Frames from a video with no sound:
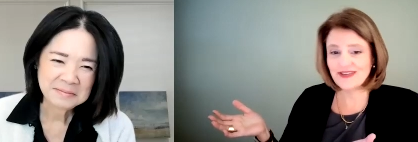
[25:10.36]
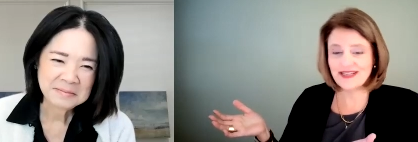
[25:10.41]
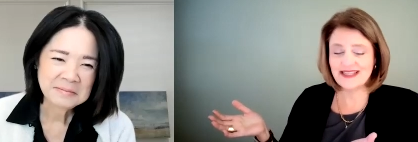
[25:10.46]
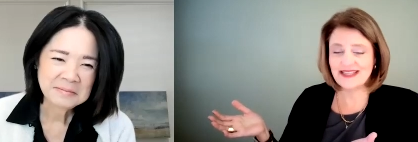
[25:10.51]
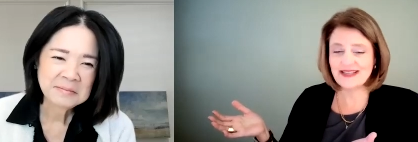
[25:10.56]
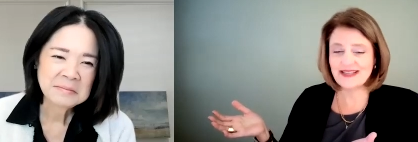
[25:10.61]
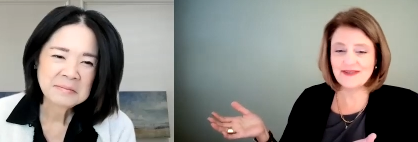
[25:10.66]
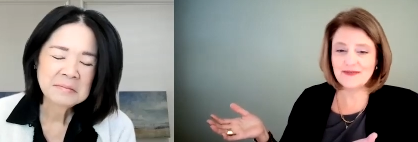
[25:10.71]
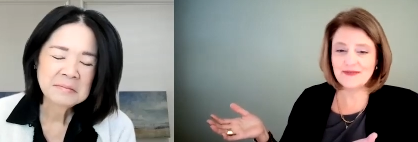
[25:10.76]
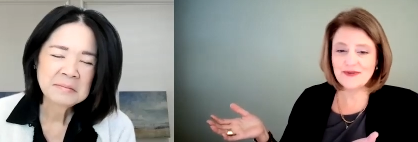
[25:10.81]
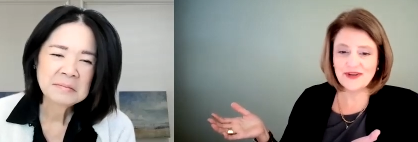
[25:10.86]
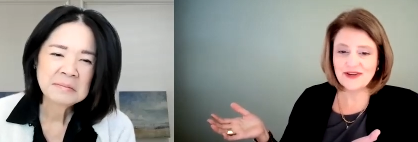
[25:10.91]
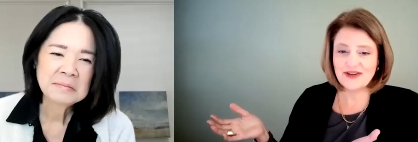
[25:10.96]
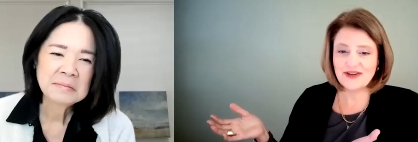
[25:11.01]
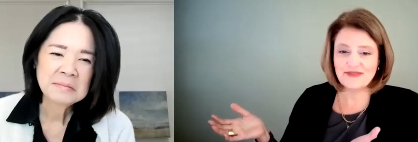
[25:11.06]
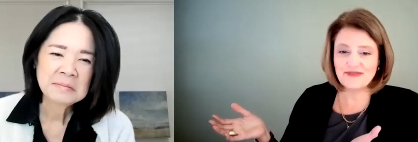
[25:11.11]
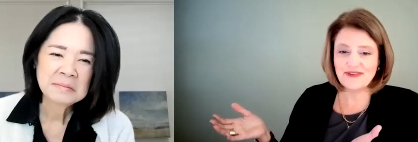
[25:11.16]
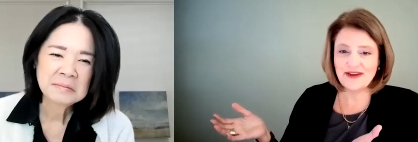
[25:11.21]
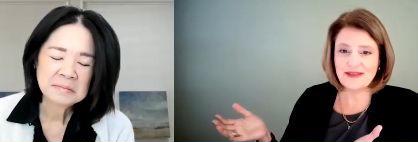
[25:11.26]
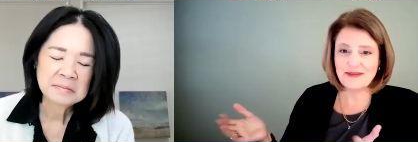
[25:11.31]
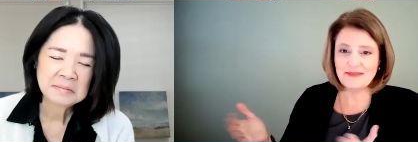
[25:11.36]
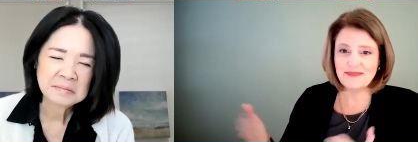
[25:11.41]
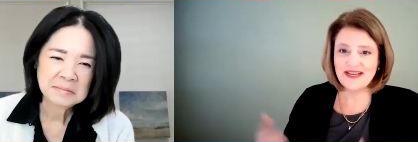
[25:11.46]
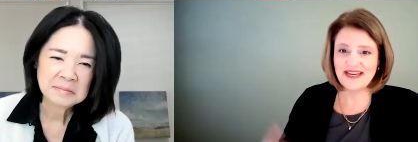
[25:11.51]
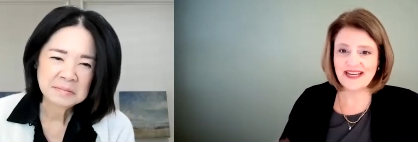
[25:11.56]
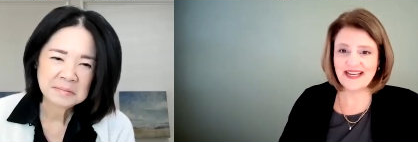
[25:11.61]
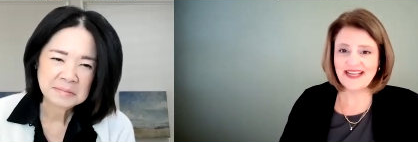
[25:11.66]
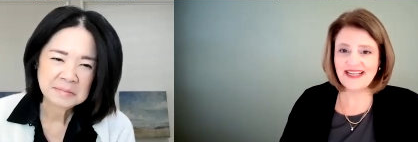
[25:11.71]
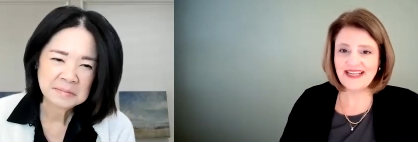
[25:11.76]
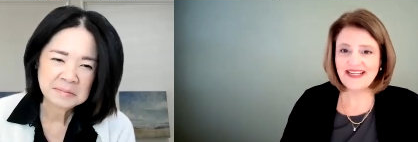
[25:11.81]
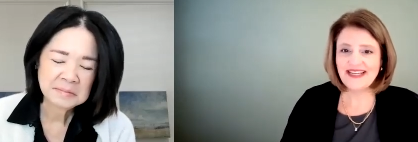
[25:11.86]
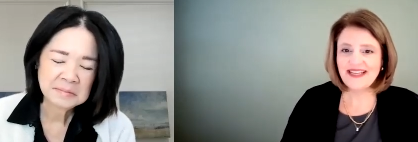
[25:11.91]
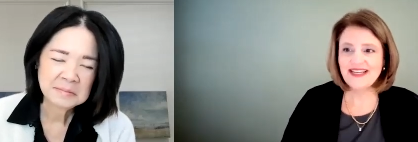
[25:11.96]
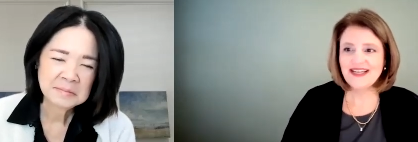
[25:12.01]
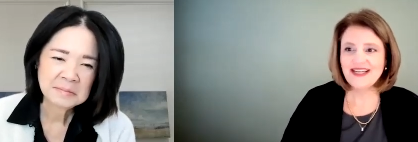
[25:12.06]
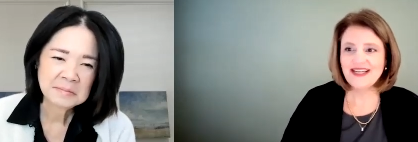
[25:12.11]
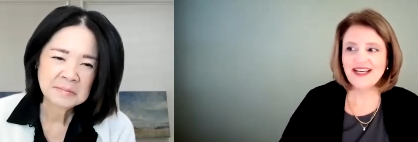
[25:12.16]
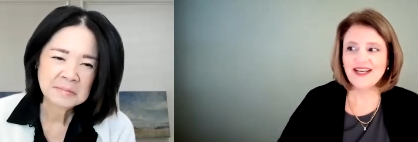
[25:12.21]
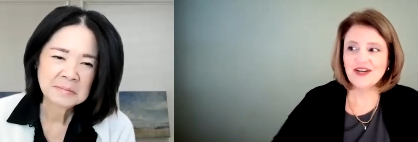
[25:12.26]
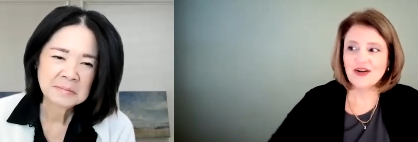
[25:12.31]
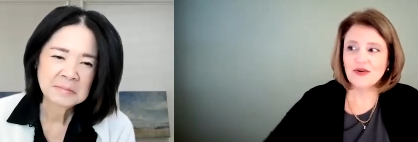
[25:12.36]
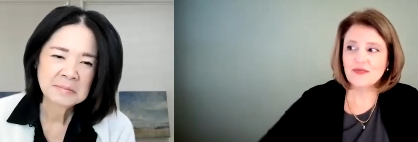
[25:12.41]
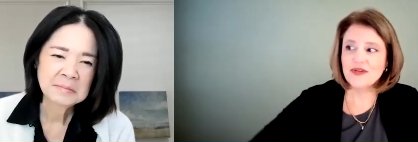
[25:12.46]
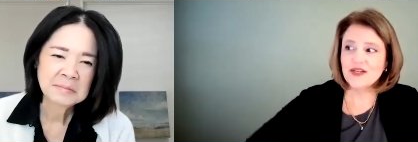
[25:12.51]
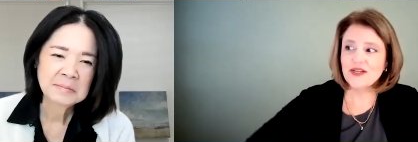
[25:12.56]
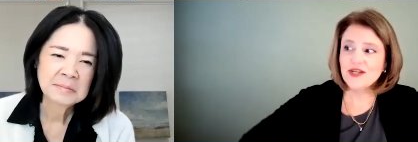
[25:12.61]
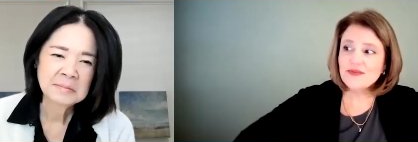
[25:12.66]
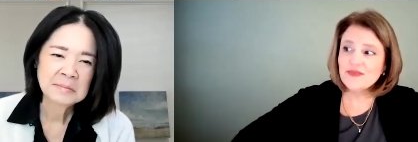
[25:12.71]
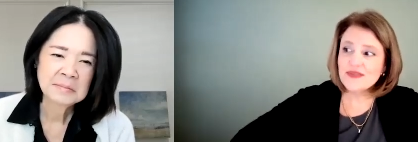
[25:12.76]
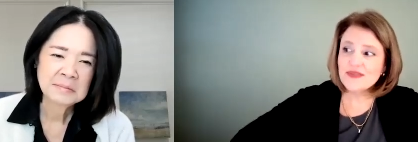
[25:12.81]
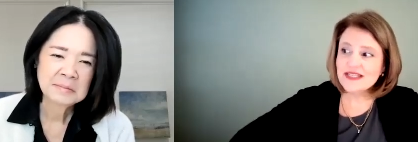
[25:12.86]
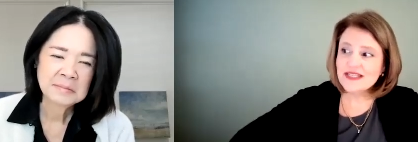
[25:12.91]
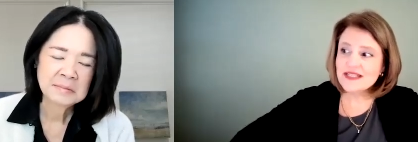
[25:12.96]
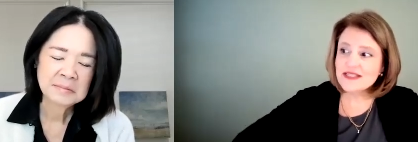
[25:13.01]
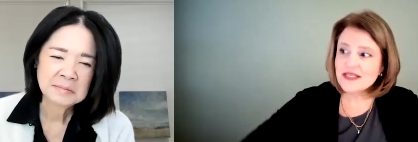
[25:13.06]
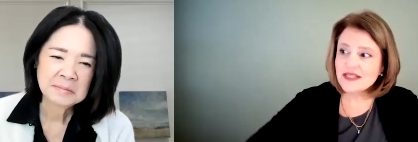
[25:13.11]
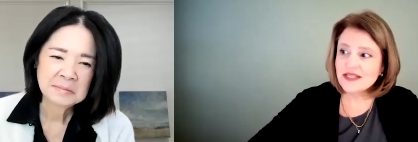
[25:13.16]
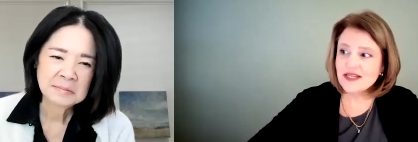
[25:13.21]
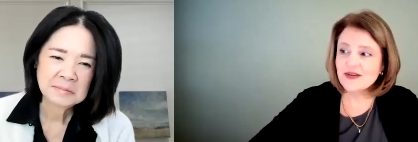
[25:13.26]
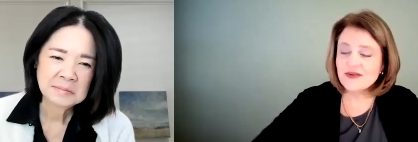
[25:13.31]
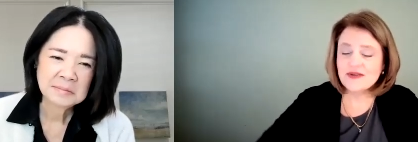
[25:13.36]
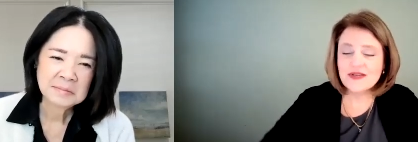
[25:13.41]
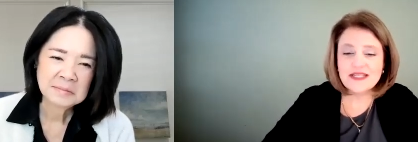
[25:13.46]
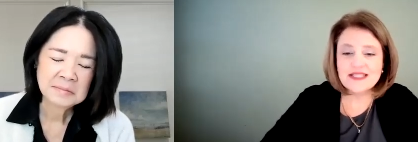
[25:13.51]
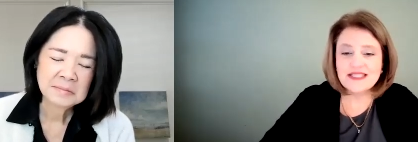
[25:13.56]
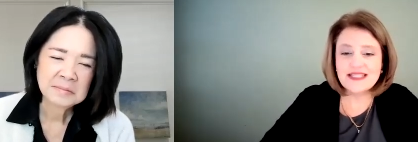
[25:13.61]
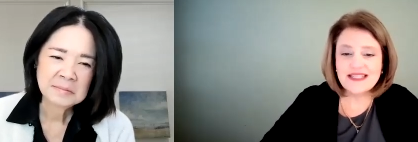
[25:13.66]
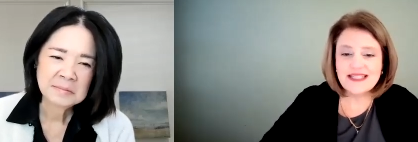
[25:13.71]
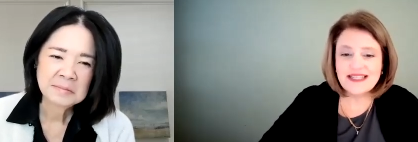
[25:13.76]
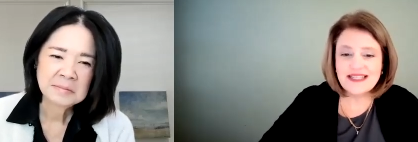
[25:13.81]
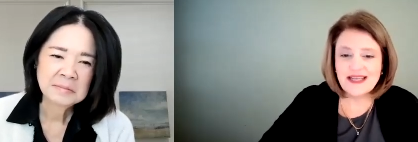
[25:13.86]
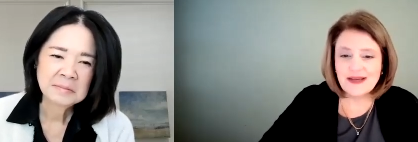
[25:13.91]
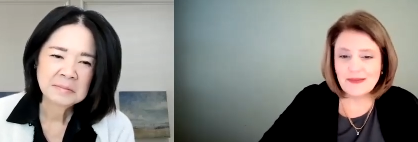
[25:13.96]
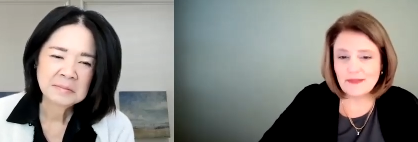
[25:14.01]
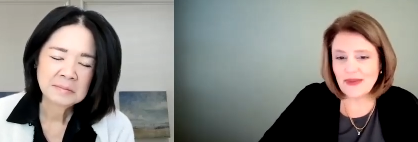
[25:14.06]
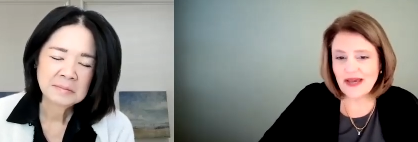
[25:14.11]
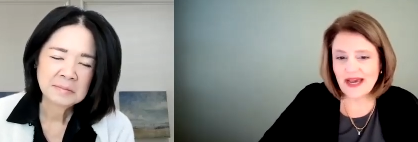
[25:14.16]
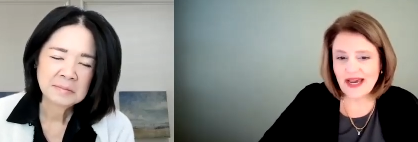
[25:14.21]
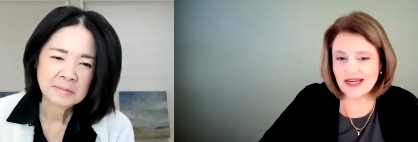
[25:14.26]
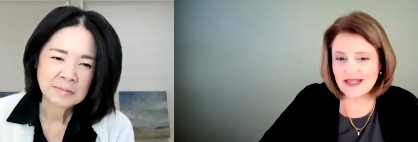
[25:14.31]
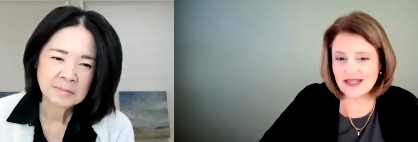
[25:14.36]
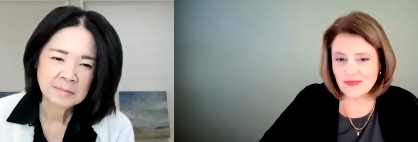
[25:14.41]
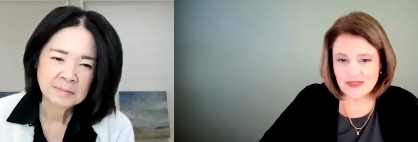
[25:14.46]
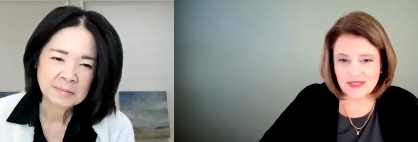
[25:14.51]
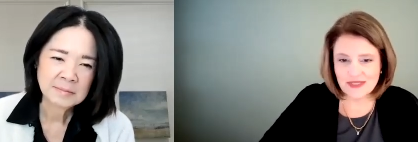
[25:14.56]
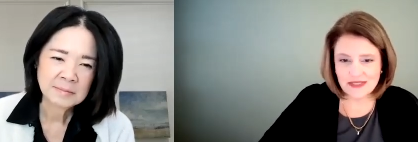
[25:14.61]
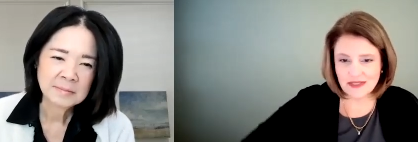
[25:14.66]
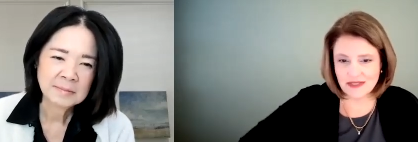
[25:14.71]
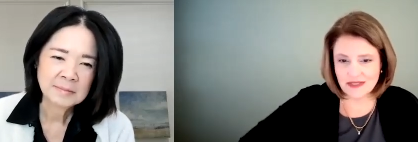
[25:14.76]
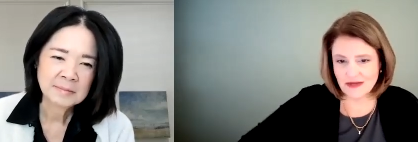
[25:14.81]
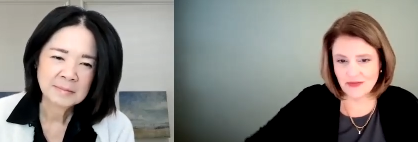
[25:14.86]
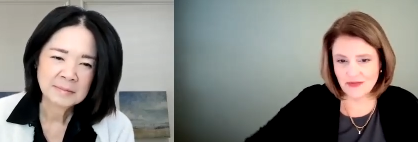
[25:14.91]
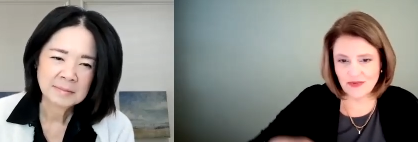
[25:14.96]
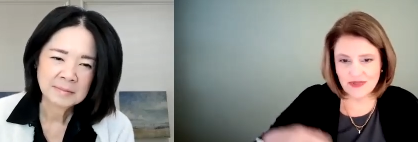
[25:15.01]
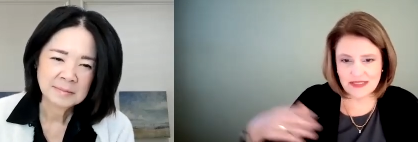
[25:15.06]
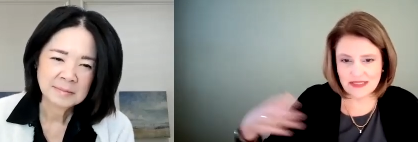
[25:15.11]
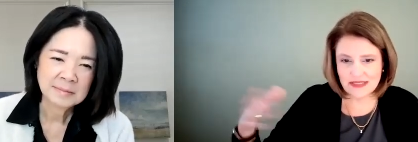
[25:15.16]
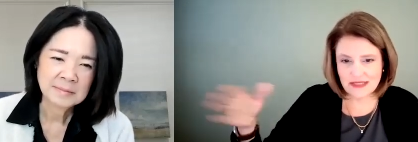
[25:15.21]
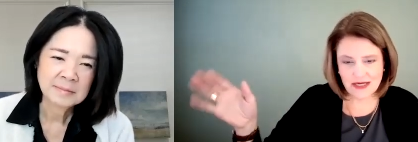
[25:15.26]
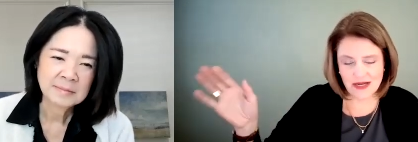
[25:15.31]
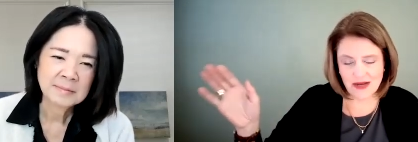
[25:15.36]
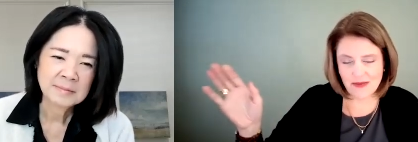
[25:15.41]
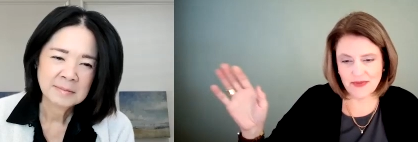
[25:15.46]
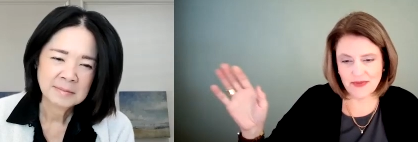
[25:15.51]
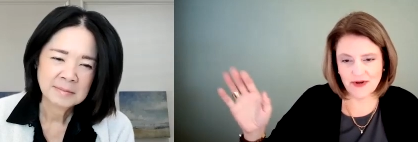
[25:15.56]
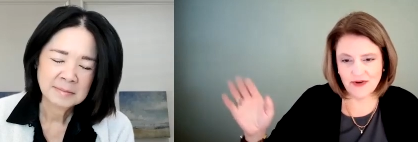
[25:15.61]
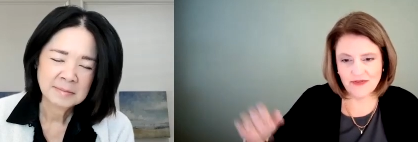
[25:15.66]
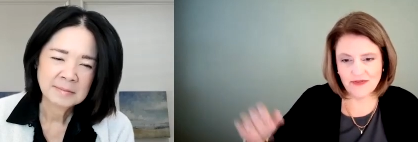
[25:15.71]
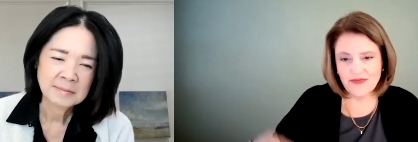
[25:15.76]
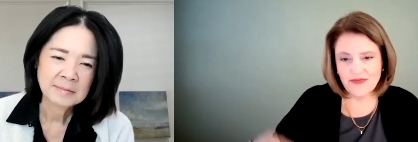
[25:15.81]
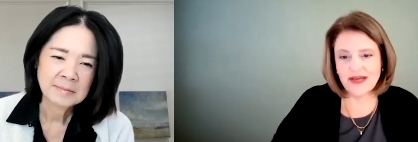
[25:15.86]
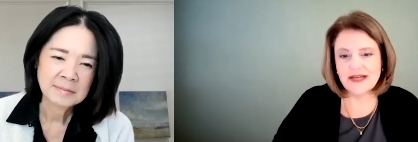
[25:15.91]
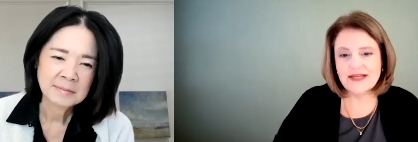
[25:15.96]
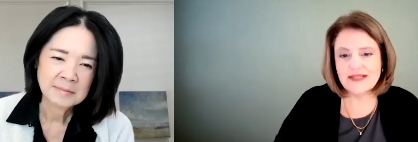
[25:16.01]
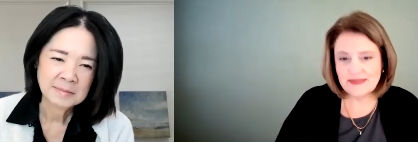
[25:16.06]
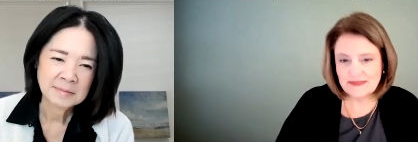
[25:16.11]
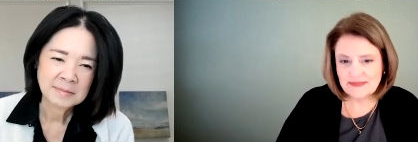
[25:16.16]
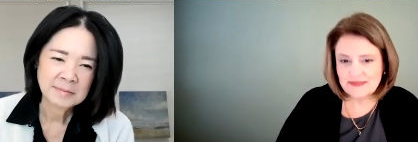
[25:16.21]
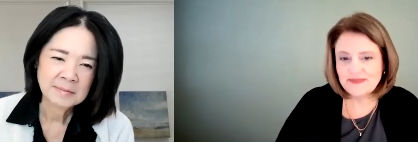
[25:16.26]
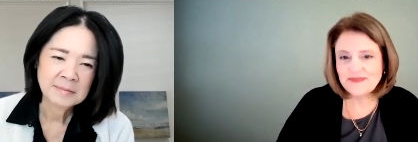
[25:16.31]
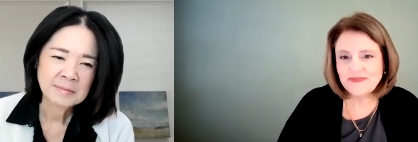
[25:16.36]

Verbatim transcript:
Speaker 1: to find the, where are you going to find the money? And are we good with this? And, you know, does it impact, what's the, what's the domino effect?